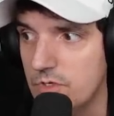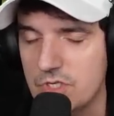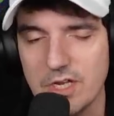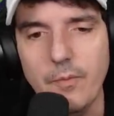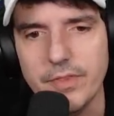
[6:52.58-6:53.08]

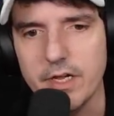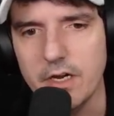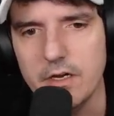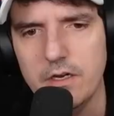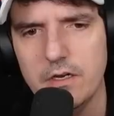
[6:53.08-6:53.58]

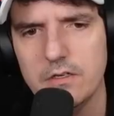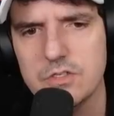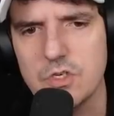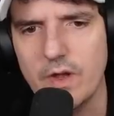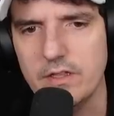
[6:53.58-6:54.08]
something.
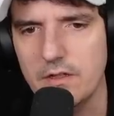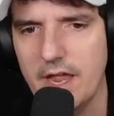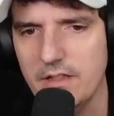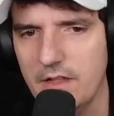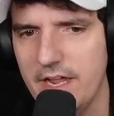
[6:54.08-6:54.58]
So
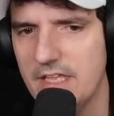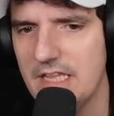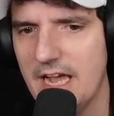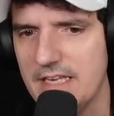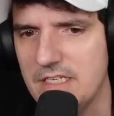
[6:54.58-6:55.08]
I like
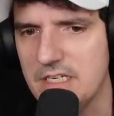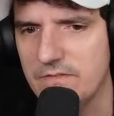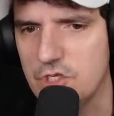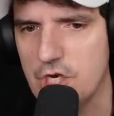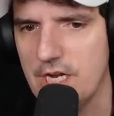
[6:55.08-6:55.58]
the idea
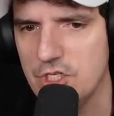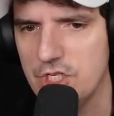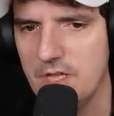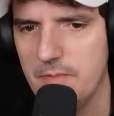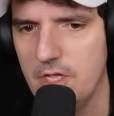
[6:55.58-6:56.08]
of
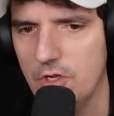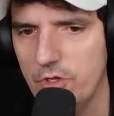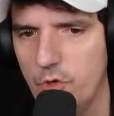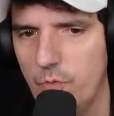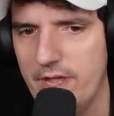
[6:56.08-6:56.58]
changing them in a
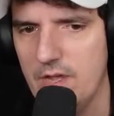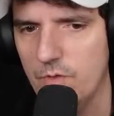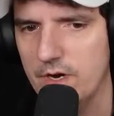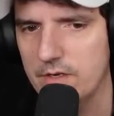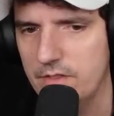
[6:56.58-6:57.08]
little way
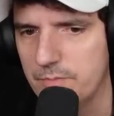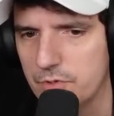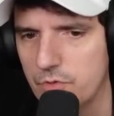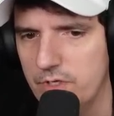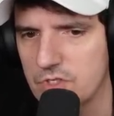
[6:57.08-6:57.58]
where the
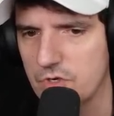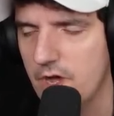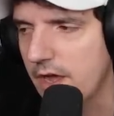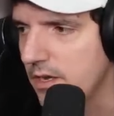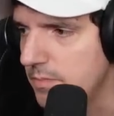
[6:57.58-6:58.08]
Broodlings are
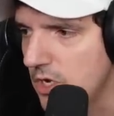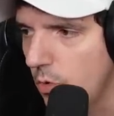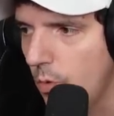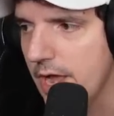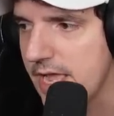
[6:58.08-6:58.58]
not going to be
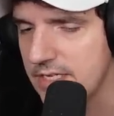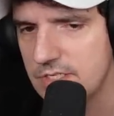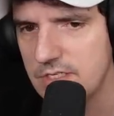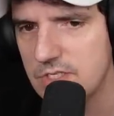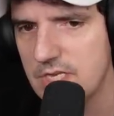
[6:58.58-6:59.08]
quite
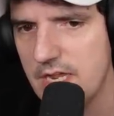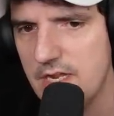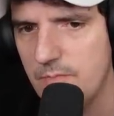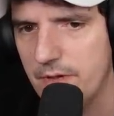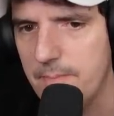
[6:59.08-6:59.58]
as
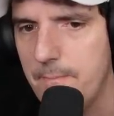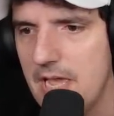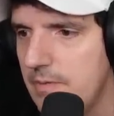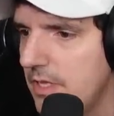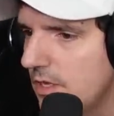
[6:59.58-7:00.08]
insane, but maybe